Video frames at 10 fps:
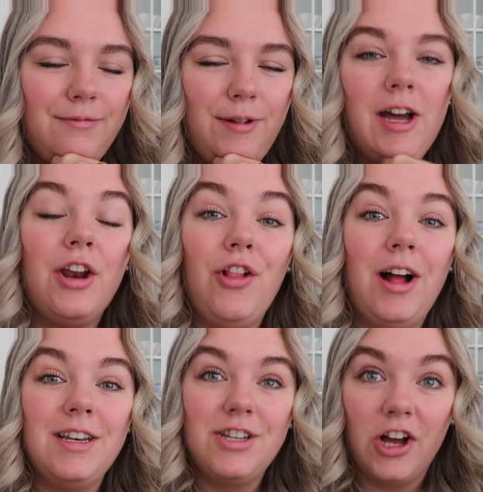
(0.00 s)
We got a
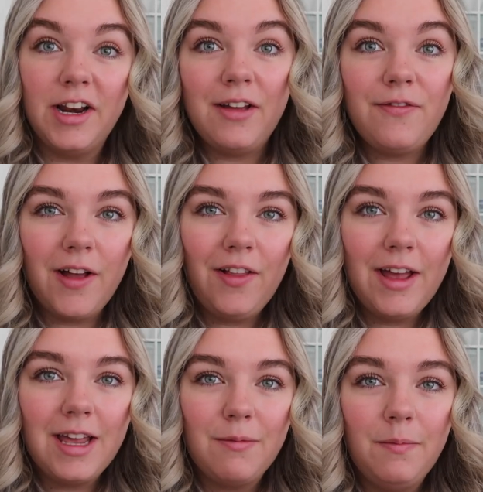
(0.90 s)
lot done, it felt
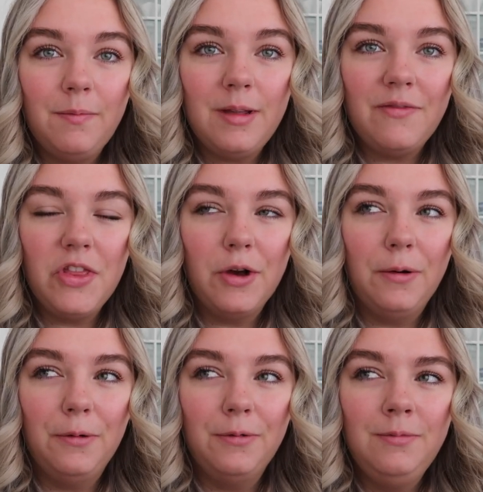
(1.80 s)
like, even
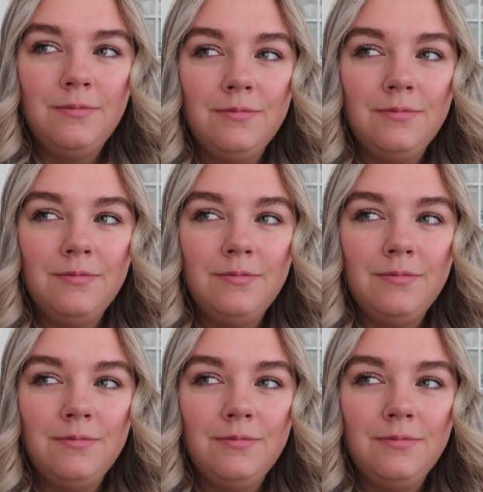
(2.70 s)
though